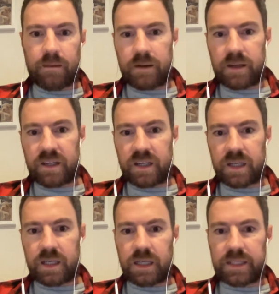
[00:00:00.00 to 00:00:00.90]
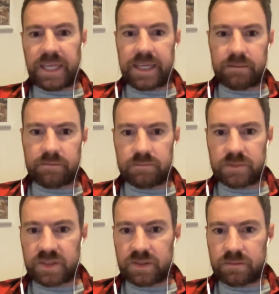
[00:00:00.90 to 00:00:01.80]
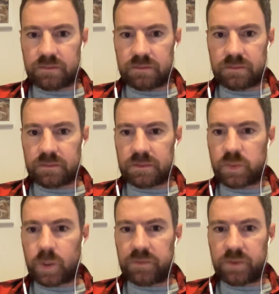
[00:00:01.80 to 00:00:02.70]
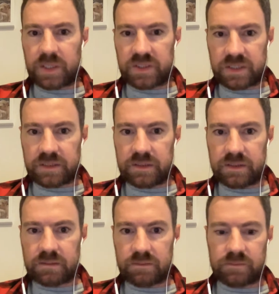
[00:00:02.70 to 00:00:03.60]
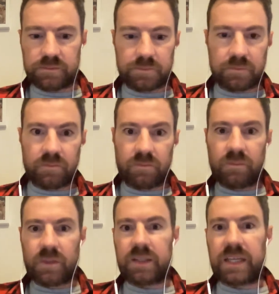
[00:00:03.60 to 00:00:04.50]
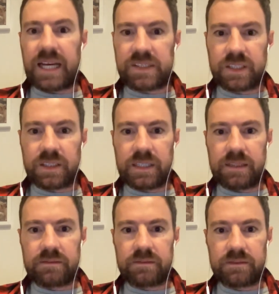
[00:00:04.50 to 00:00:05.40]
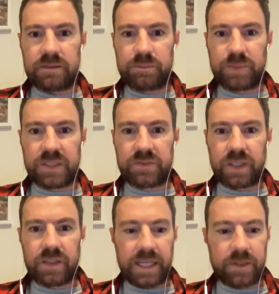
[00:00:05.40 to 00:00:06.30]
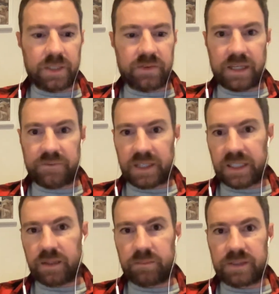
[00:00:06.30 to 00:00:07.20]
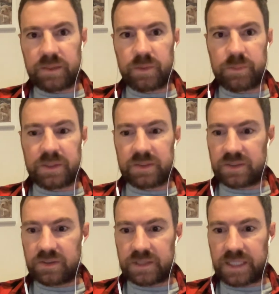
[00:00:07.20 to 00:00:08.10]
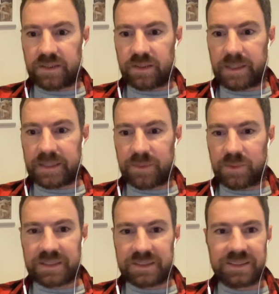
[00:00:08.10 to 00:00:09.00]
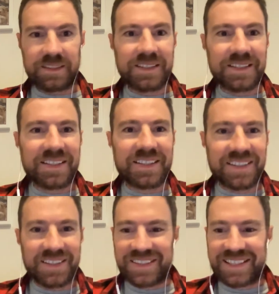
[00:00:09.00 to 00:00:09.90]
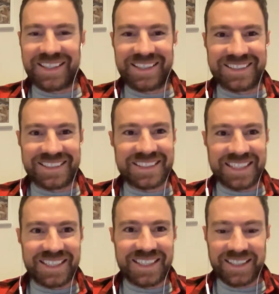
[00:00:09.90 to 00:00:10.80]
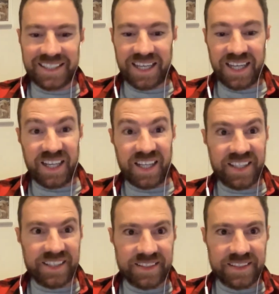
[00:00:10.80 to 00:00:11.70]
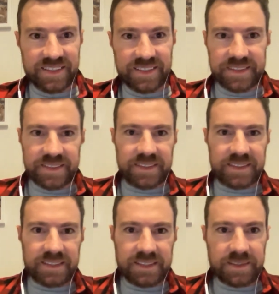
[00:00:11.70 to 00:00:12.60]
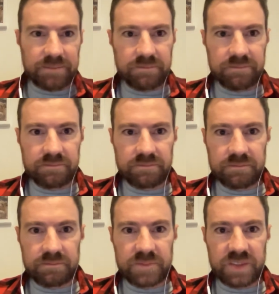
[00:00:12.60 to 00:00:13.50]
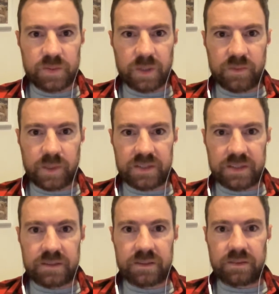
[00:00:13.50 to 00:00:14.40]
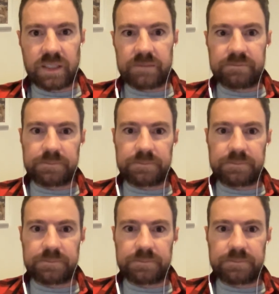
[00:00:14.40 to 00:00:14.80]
Okay. 12 questions. Akasha Bridge Road equity crowdfunding up. It would be good to talk to Hendo about that one. He just said, haha. 12 questions. All right.